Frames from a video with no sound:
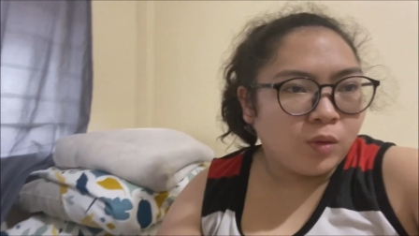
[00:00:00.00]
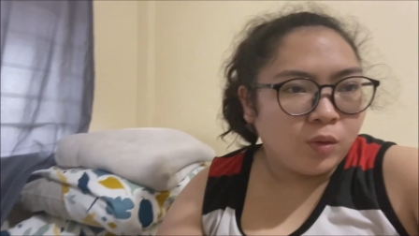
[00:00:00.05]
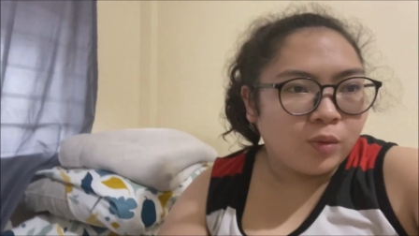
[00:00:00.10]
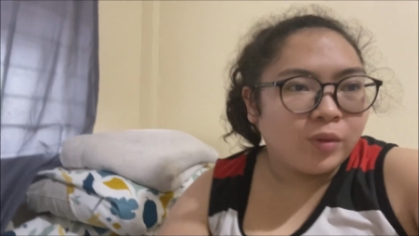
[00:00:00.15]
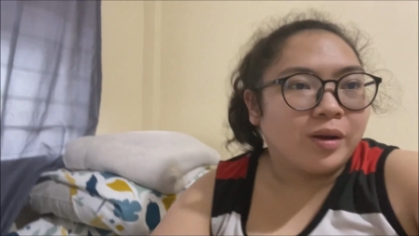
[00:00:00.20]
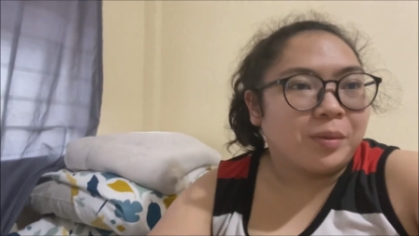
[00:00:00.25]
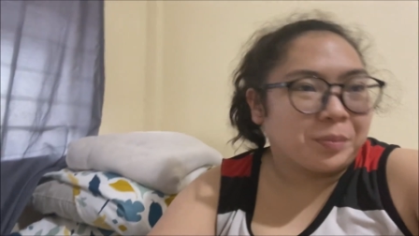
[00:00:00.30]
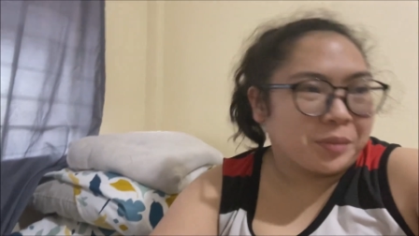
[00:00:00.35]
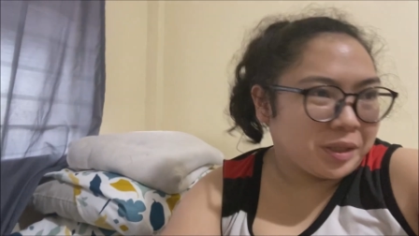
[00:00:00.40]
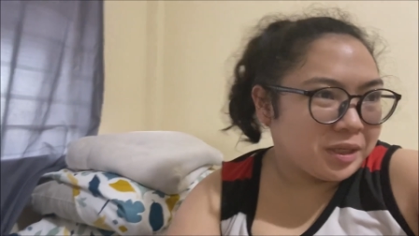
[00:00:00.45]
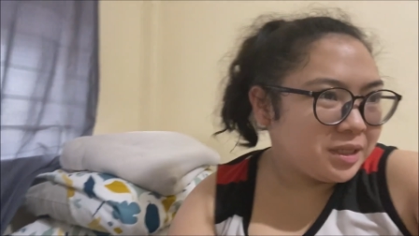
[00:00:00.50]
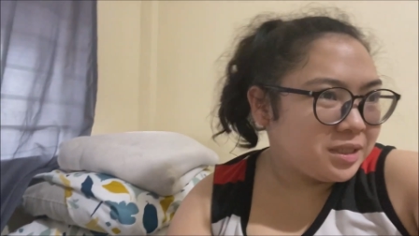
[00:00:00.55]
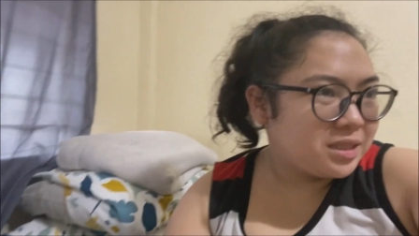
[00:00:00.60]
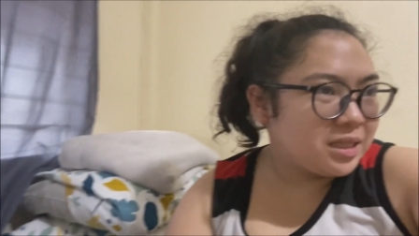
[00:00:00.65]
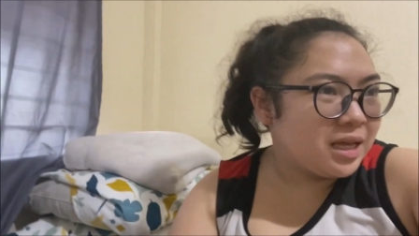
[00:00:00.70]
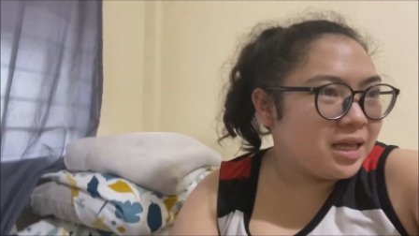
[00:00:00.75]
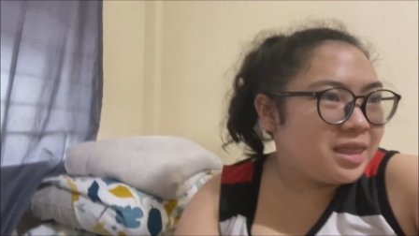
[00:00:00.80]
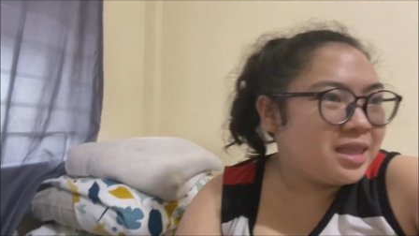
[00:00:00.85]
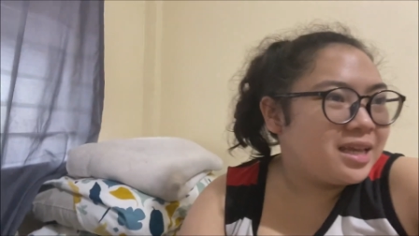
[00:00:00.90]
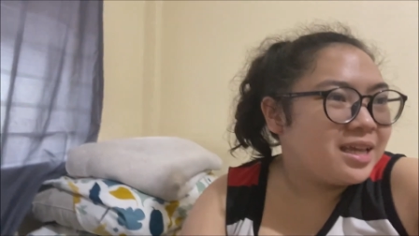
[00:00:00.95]
when I'm gonna
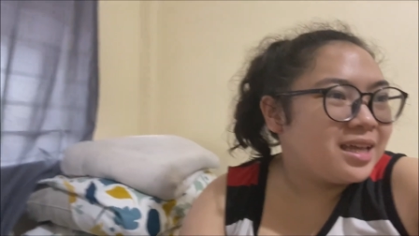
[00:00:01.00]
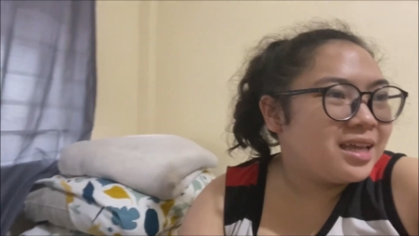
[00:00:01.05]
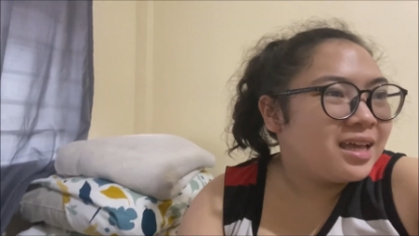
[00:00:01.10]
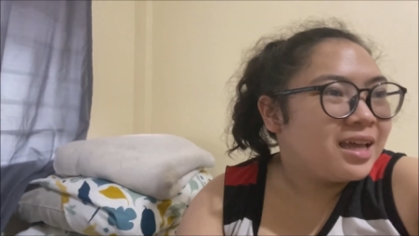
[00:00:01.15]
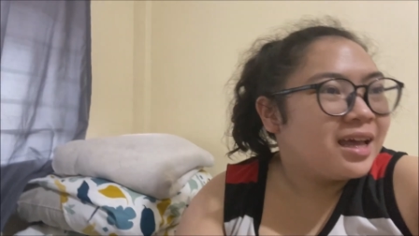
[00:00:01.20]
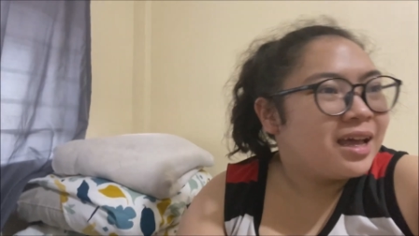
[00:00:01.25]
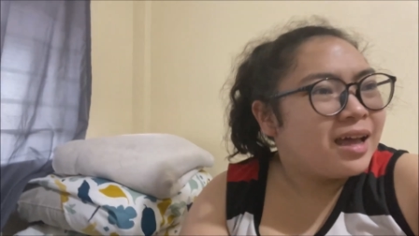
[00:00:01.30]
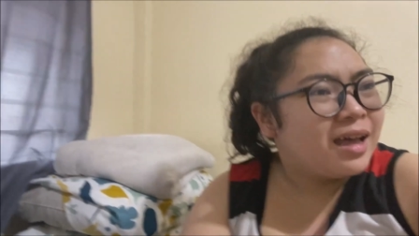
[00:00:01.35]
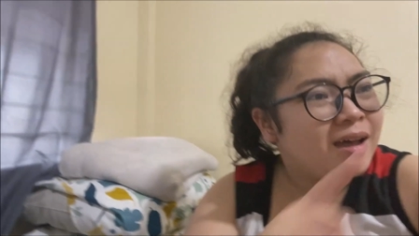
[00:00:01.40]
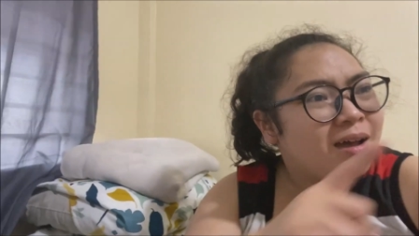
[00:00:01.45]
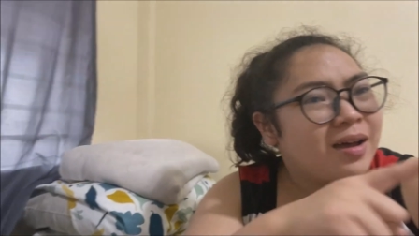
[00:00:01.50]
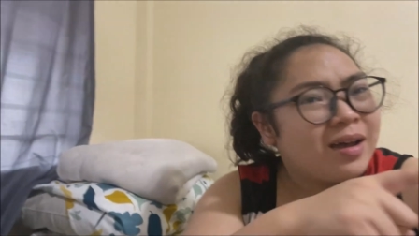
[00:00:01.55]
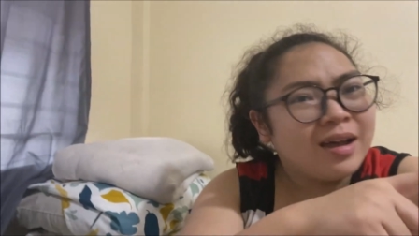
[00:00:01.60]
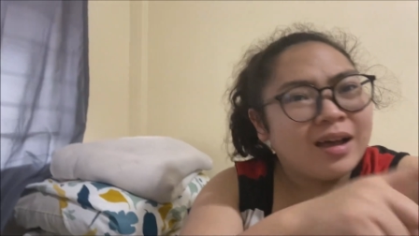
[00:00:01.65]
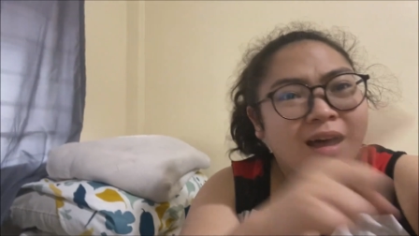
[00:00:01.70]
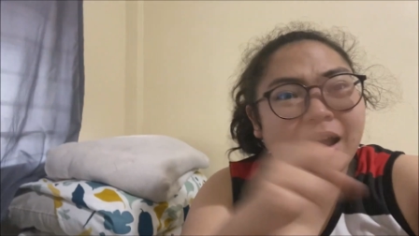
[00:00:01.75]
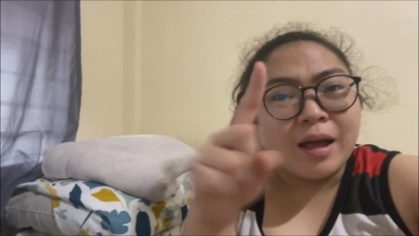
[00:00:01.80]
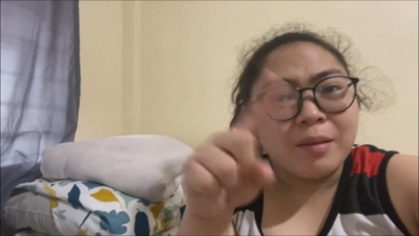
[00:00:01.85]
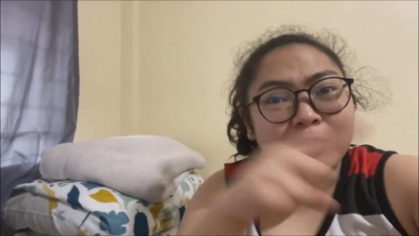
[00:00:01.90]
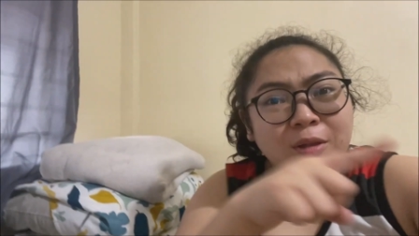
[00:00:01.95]
study.
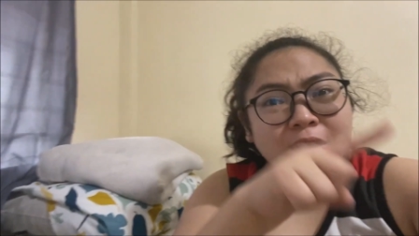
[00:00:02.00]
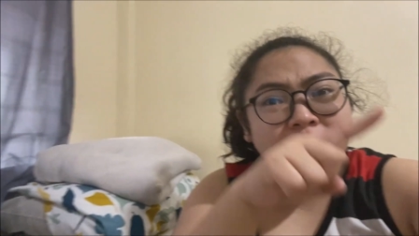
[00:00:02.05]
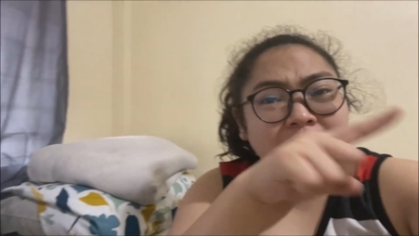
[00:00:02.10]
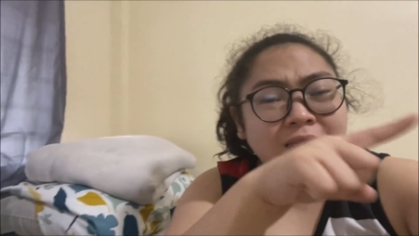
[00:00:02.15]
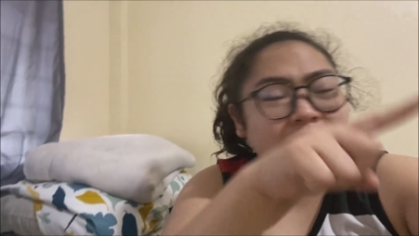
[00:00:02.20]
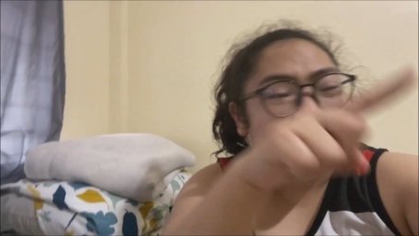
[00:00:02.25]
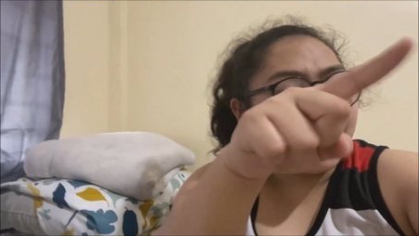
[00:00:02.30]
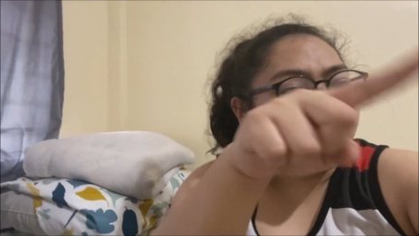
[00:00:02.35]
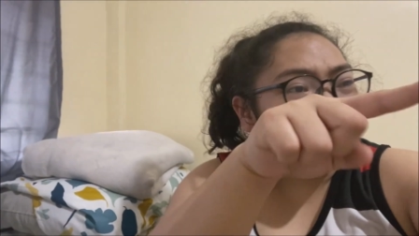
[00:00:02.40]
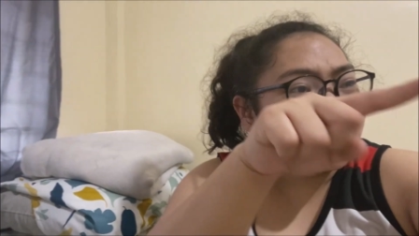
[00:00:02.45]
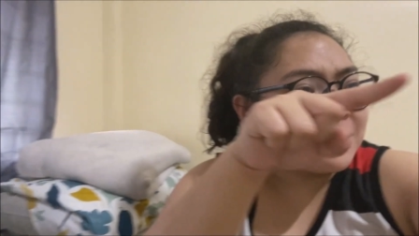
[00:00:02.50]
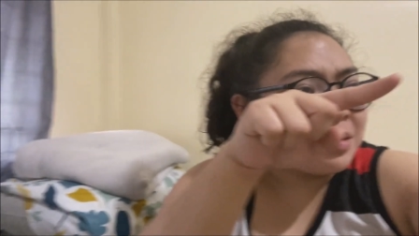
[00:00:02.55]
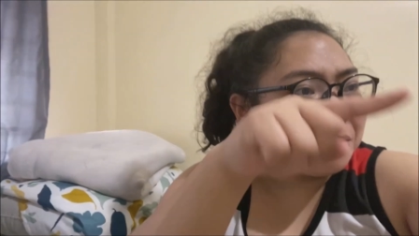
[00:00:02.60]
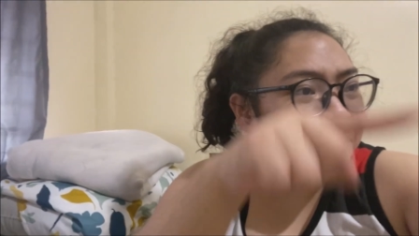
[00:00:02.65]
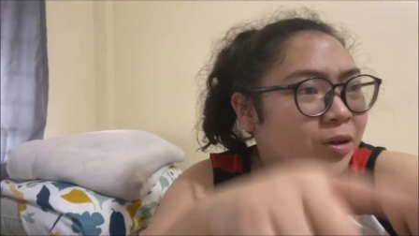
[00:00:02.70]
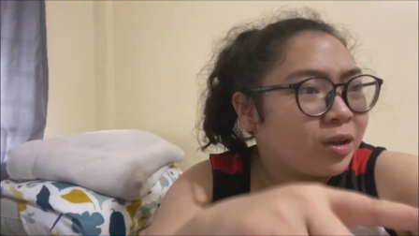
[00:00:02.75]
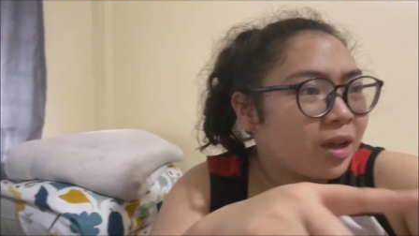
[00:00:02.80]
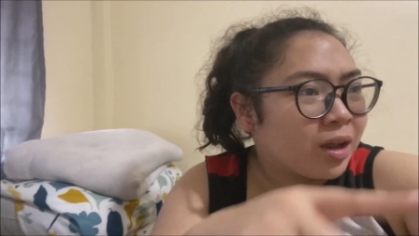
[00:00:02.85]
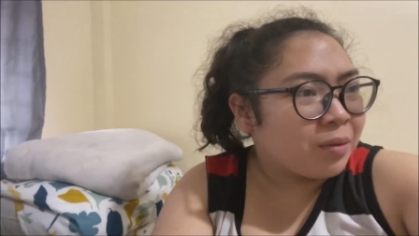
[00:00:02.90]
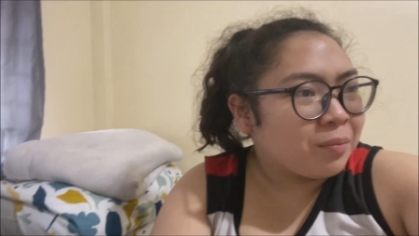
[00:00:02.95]
I'm looking there because I'm
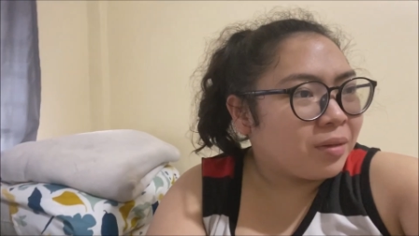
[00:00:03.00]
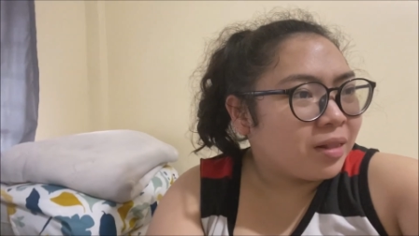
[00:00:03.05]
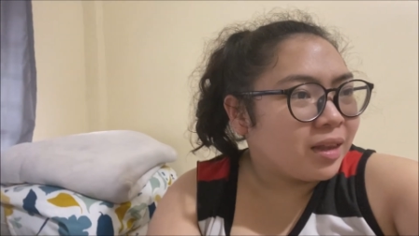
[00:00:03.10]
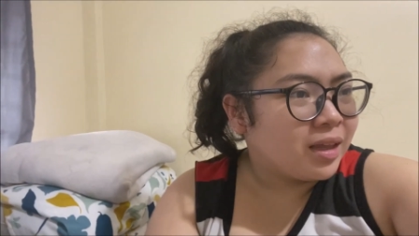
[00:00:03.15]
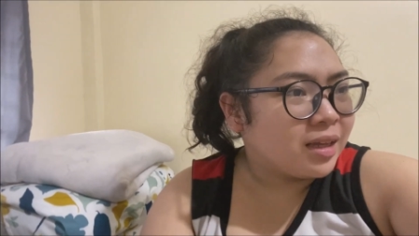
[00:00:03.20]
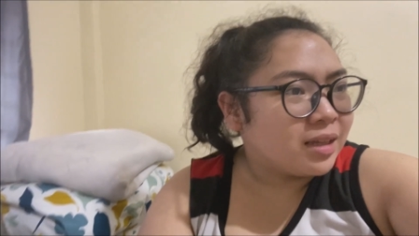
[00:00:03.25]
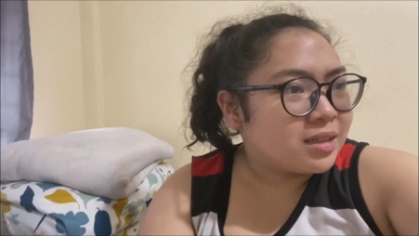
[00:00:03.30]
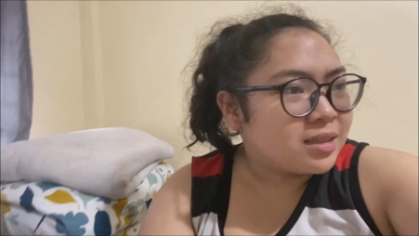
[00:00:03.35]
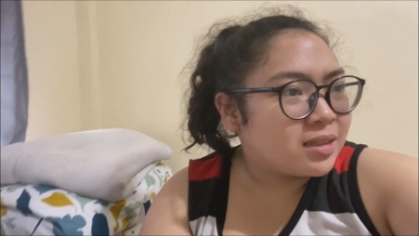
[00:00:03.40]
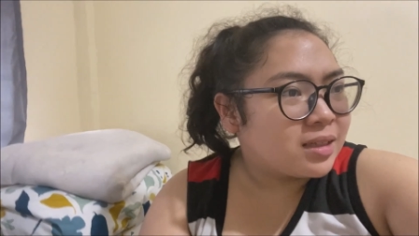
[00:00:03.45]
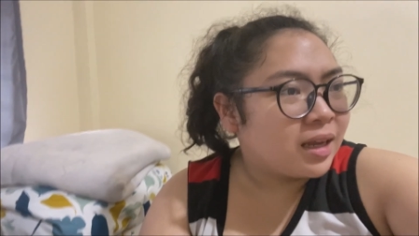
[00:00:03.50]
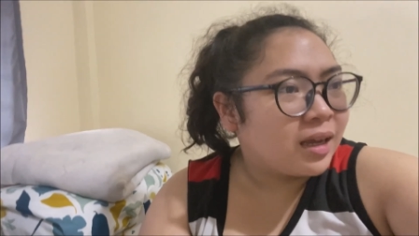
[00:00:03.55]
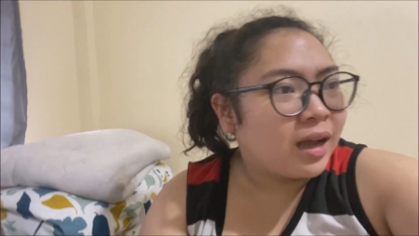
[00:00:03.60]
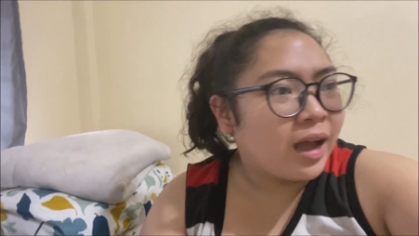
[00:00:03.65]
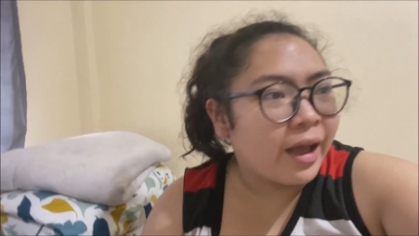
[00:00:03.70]
looking at my list.